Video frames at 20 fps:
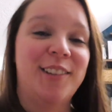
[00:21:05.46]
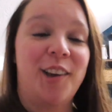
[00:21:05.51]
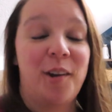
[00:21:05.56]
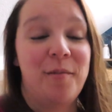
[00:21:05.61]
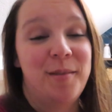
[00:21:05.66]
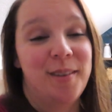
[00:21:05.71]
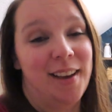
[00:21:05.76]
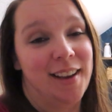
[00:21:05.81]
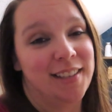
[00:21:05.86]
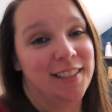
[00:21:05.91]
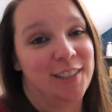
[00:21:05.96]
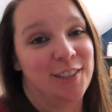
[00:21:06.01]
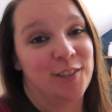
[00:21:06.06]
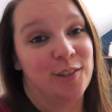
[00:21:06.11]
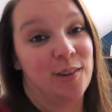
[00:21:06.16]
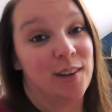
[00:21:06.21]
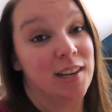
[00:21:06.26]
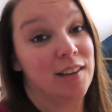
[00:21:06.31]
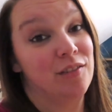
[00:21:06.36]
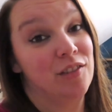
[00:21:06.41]
so I hope you guys
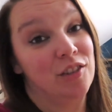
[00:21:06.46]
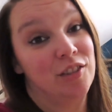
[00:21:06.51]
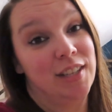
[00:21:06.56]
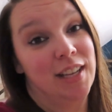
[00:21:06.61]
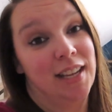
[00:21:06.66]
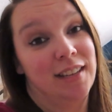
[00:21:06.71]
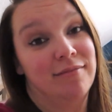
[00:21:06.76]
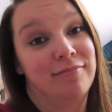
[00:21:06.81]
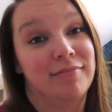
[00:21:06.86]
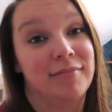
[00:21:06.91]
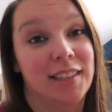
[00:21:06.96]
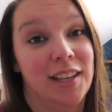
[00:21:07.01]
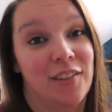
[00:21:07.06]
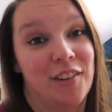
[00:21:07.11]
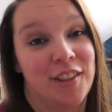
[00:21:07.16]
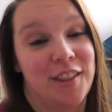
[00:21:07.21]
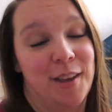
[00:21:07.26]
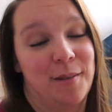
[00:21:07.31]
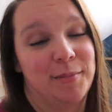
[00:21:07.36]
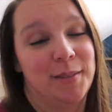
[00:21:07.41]
enjoyed. If you did, give
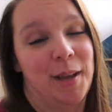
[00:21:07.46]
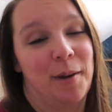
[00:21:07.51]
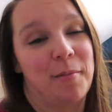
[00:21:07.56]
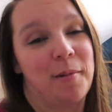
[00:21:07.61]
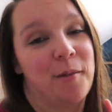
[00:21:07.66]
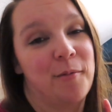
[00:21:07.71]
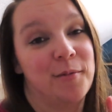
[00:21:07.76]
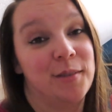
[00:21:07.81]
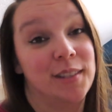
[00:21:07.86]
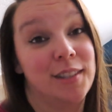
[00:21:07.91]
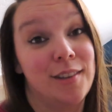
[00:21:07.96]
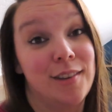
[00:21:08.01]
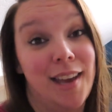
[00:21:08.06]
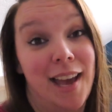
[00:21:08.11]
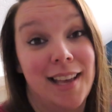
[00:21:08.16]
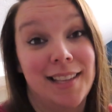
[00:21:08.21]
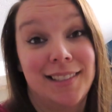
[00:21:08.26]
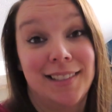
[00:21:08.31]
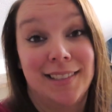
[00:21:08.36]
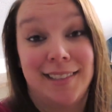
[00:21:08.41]
it a thumbs up and we'll see you
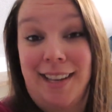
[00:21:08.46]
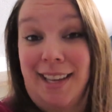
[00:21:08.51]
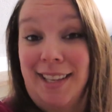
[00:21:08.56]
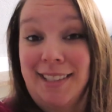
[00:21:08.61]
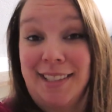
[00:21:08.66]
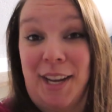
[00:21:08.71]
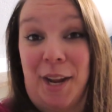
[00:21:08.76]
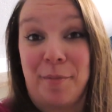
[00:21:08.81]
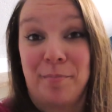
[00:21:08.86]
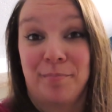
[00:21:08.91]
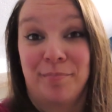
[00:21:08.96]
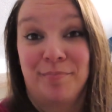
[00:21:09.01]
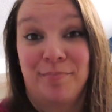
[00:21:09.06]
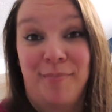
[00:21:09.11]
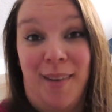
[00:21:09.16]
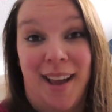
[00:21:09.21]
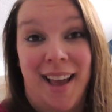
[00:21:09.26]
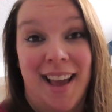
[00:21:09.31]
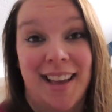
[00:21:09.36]
guys next time. Bye